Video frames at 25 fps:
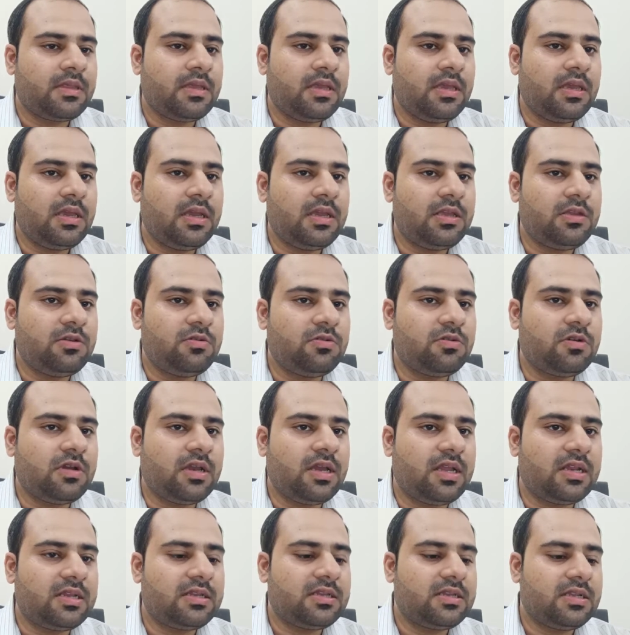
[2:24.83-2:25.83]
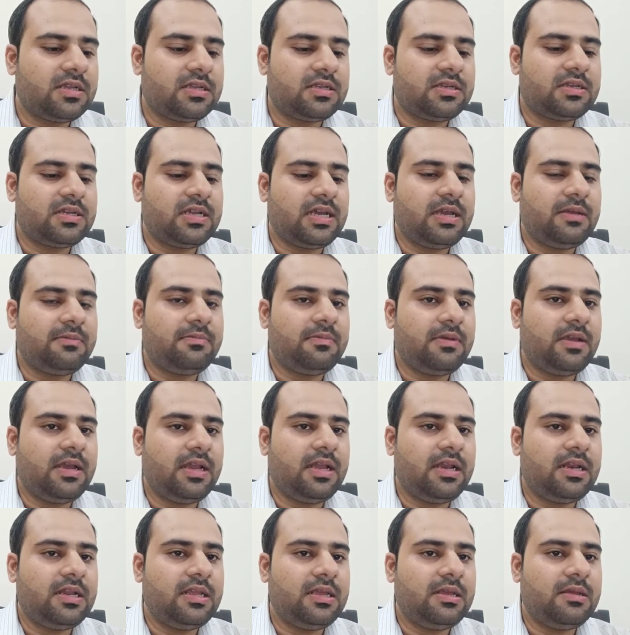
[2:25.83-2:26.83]
Here you can just type
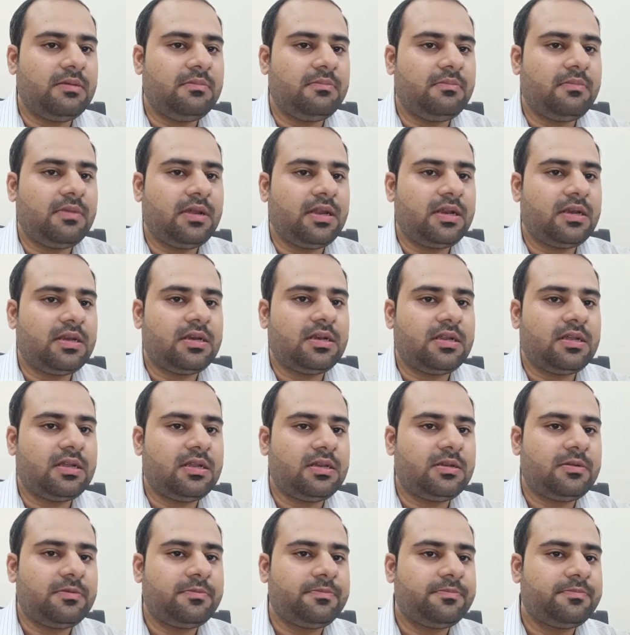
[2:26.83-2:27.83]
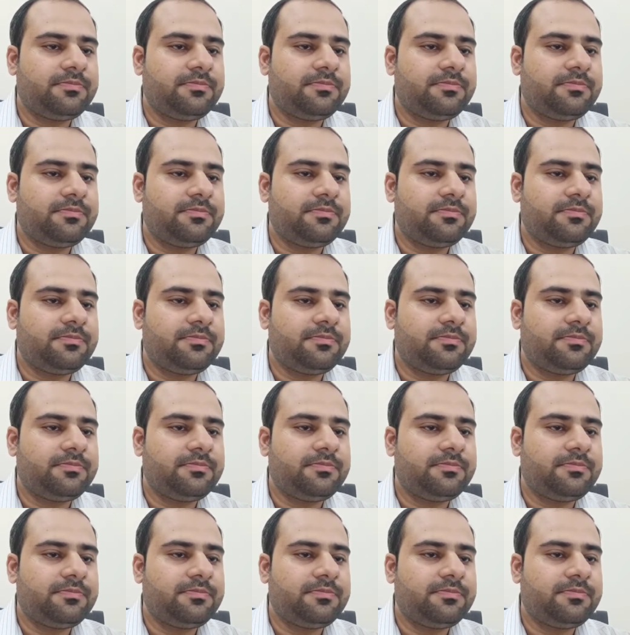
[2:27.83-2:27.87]
Elementor,